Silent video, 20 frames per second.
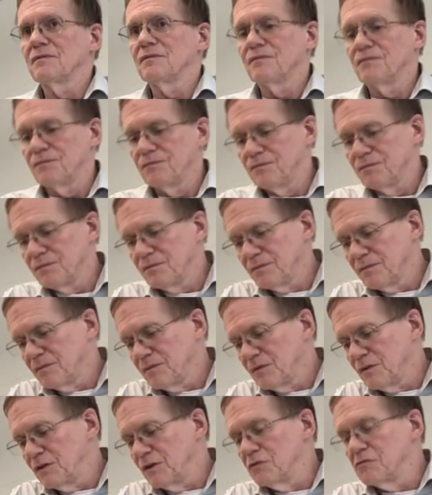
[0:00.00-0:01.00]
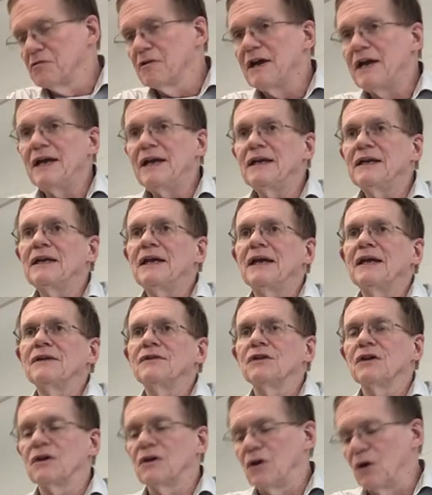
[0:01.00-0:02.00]
The rain. The rain
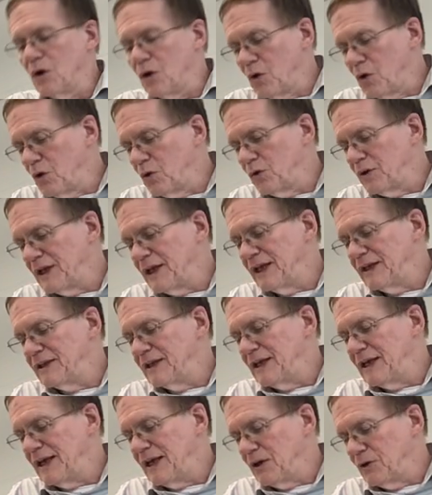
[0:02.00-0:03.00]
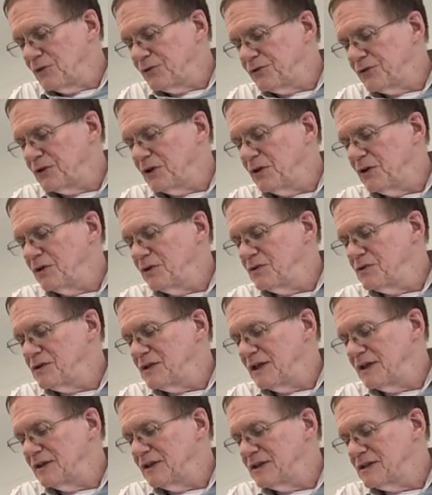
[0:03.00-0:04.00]
and the cold and the hailstones
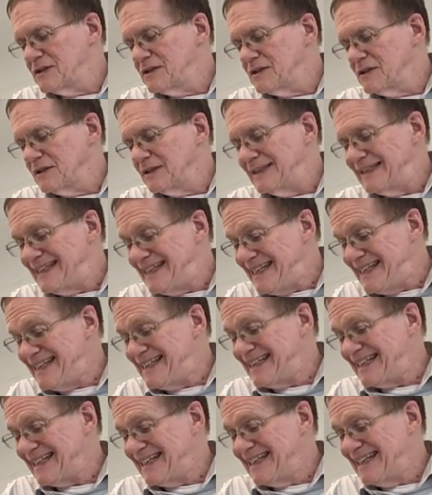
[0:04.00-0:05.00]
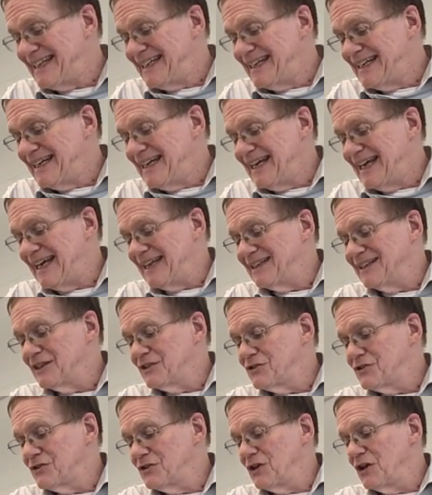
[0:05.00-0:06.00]
and the sleet and the
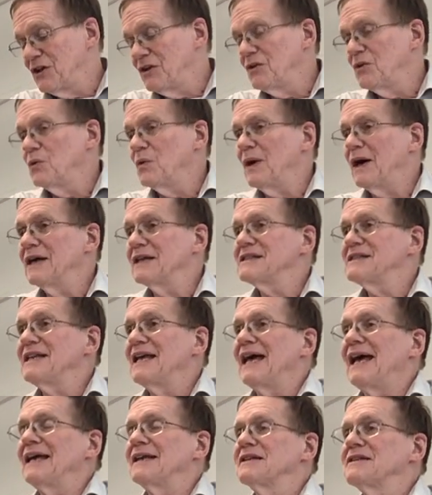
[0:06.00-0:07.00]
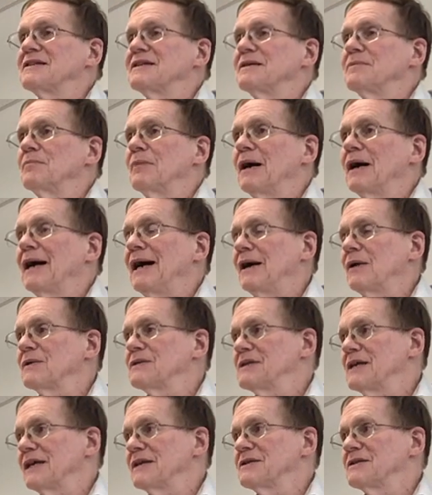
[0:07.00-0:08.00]
snow. Why is that symbol? How
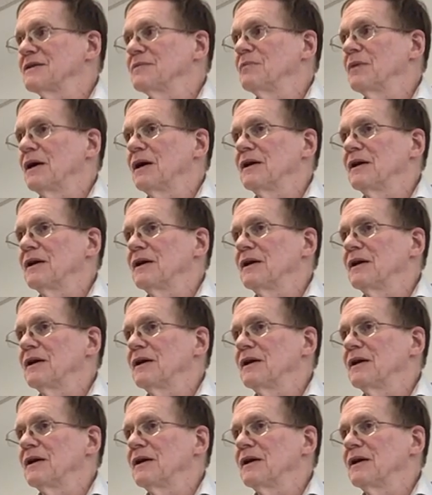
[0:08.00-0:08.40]
is that symbol?